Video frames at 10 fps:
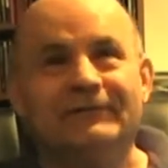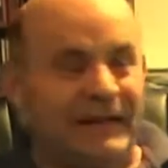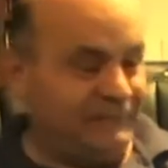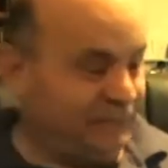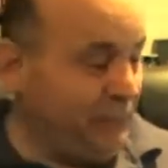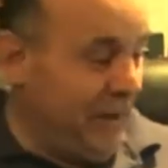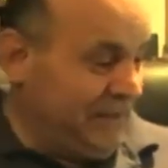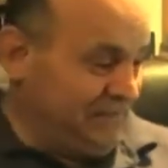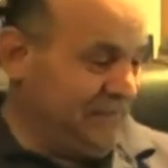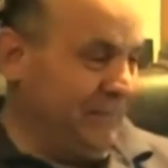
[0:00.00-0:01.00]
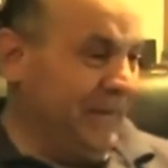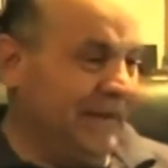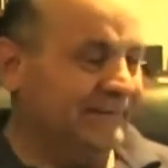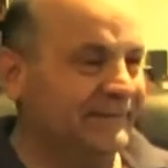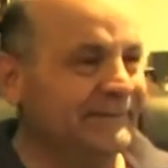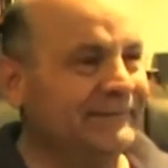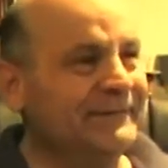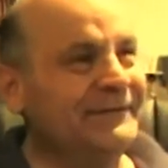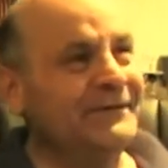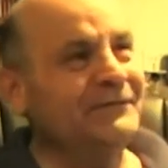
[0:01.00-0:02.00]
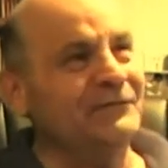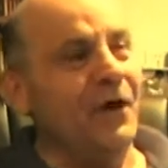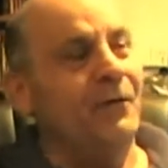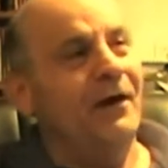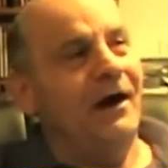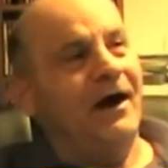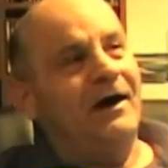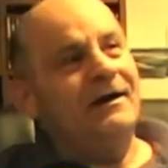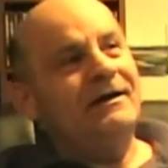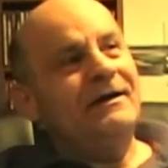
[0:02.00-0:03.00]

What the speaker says: That's the way it's going to be. So,